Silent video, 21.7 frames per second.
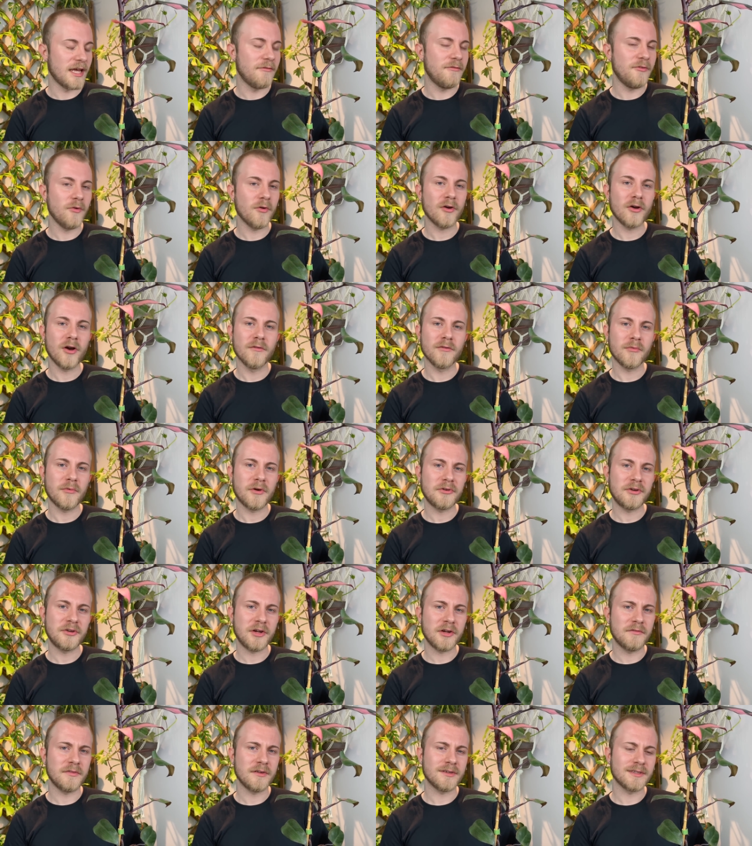If you are overwatering
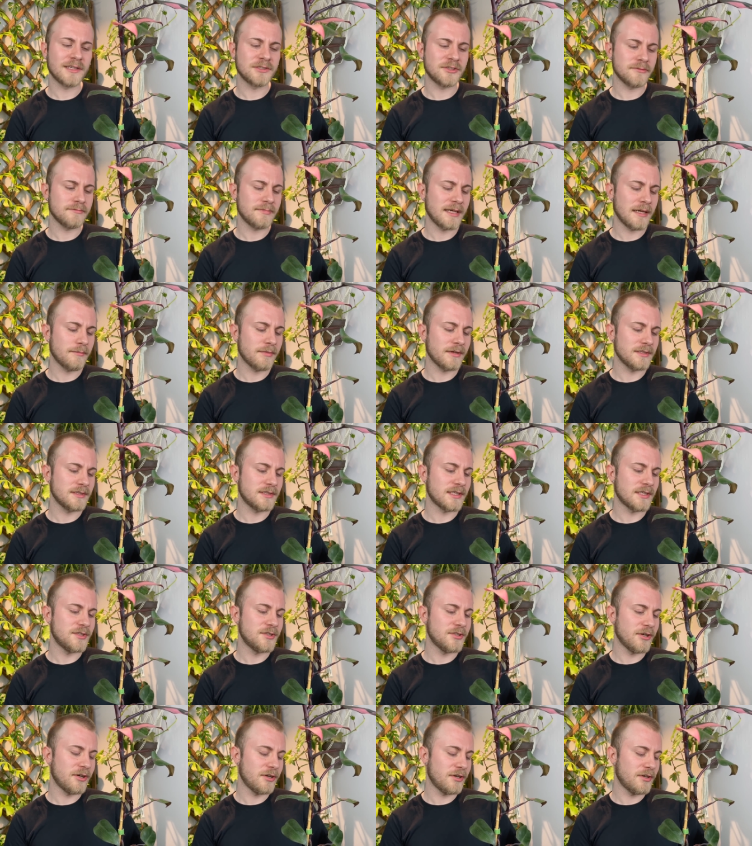your philodendron pink
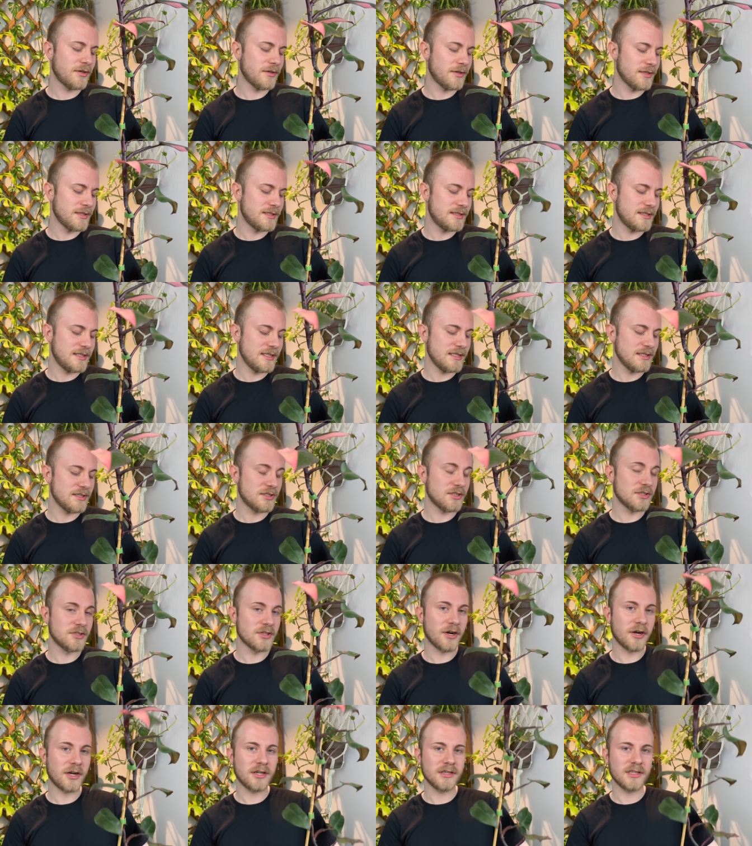princess, you're going to notice these
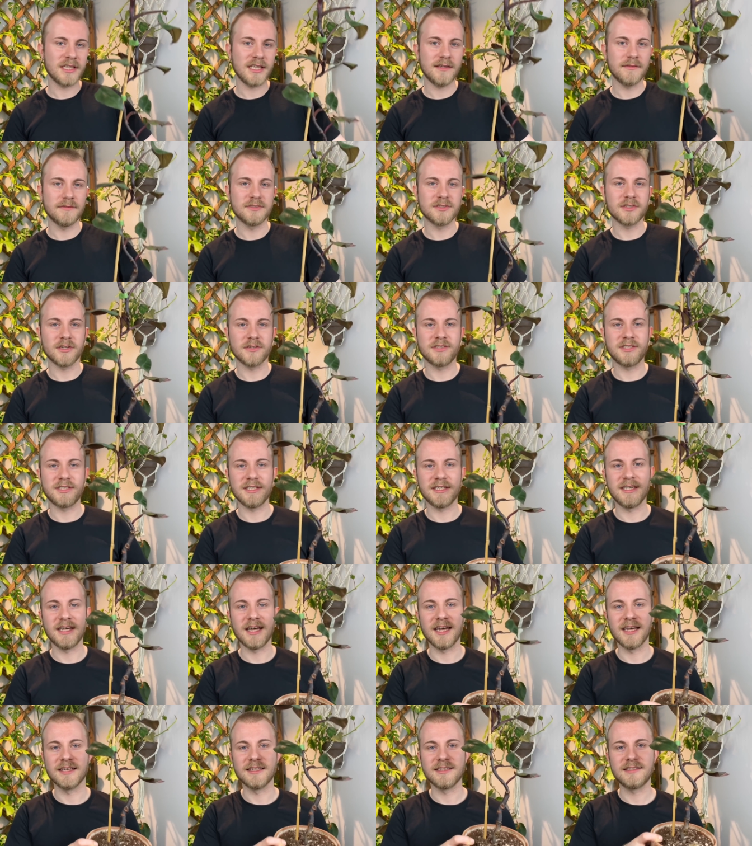dark leaves start to
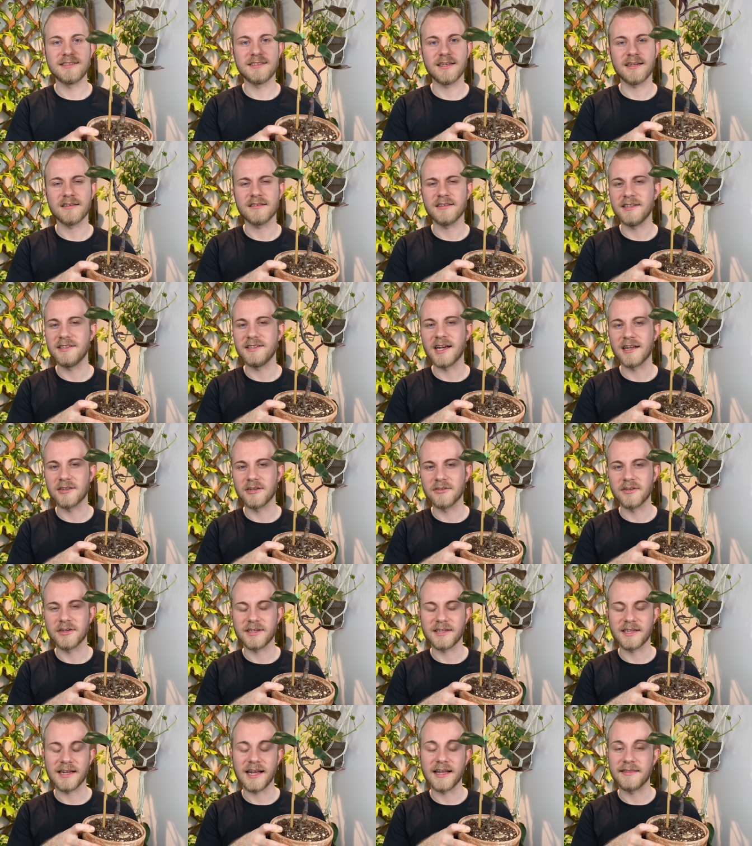get sickly yellow
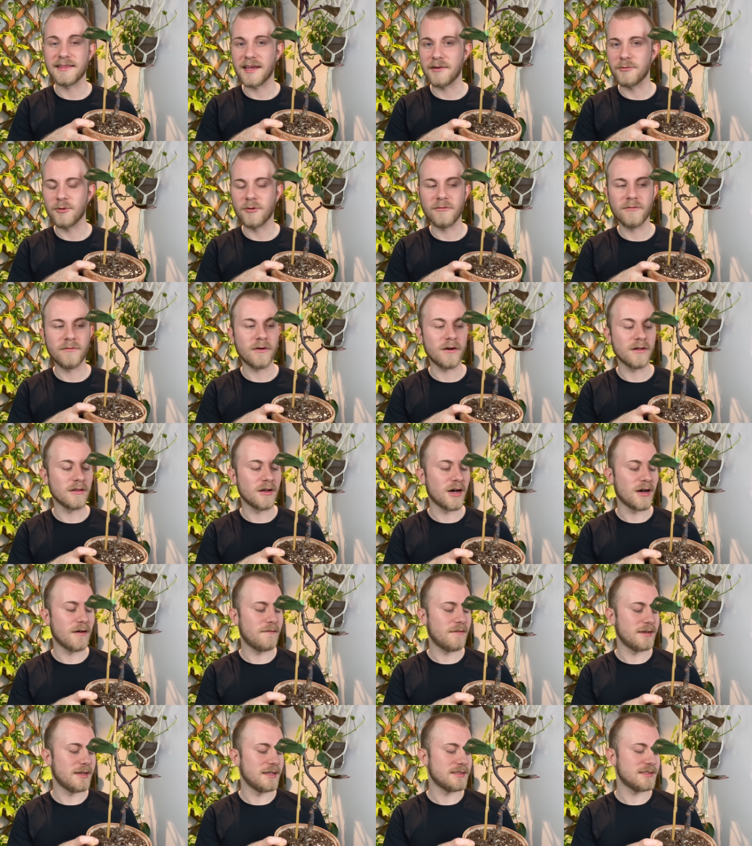looking and they will fall
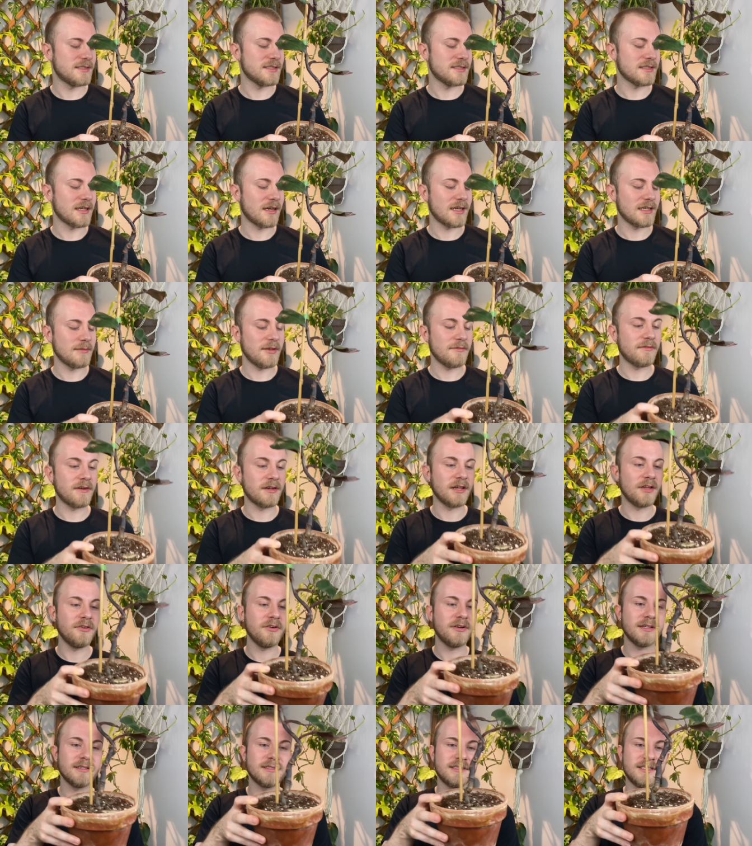off and it's just not going to be fun. And
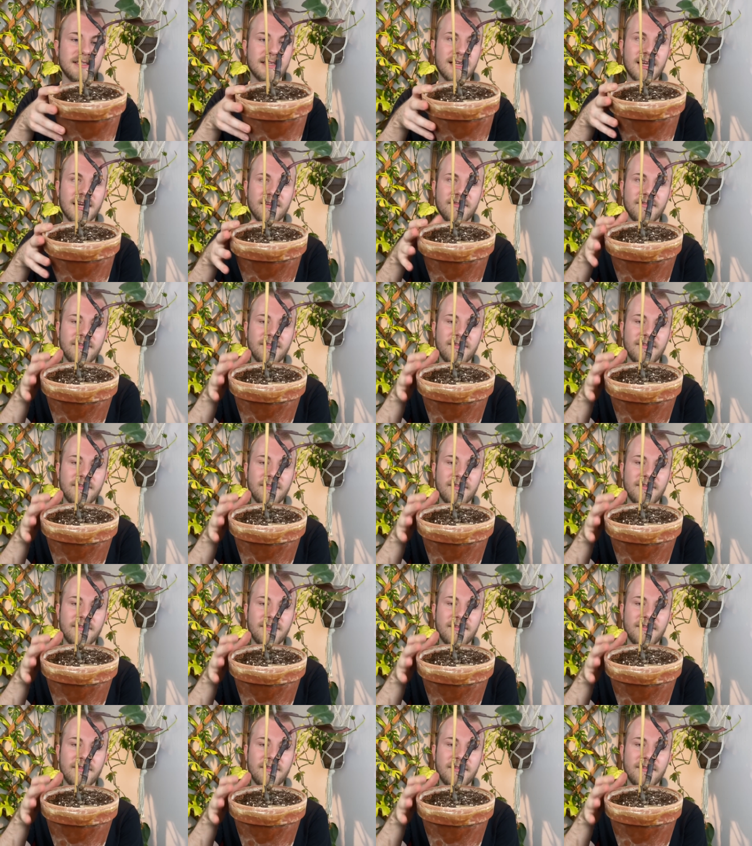you can see that I've,